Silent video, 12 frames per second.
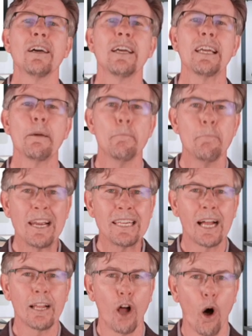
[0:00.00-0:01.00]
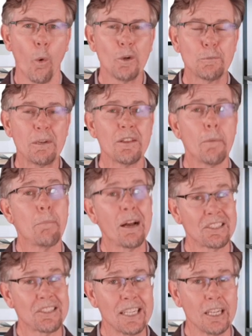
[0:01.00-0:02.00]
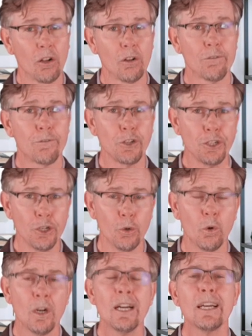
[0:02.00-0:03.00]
it may not always be the best deal for you.